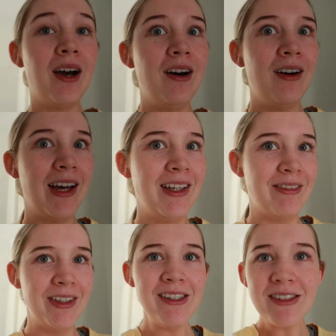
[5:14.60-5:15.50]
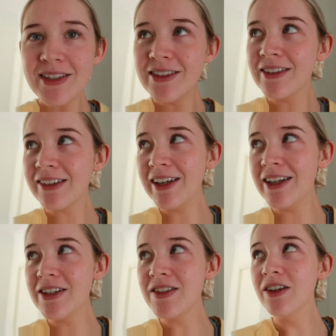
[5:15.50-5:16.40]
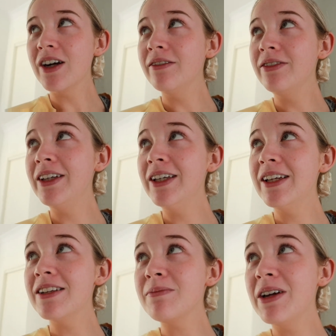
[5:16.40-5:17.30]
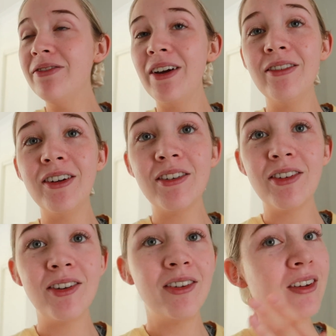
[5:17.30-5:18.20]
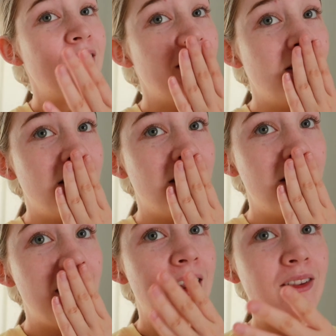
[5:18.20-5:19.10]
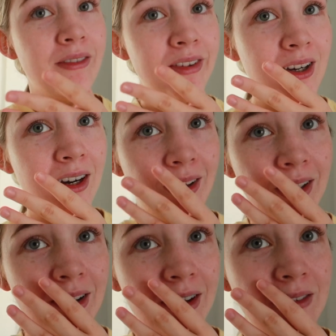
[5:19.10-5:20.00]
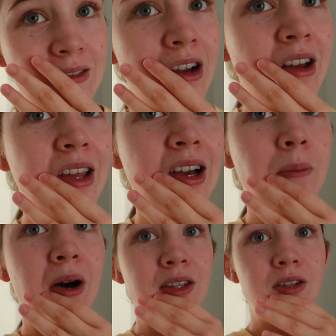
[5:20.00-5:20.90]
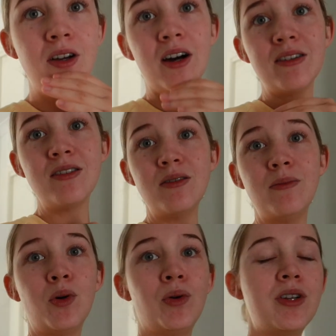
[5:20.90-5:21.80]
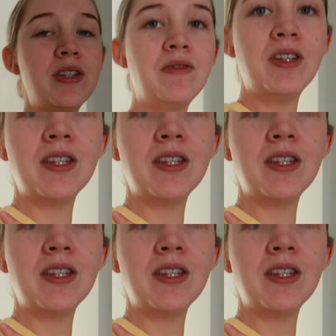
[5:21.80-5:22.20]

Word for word: I love it. It is so comfy. It is my favorite. And I love the color, so I think I might do custom orders for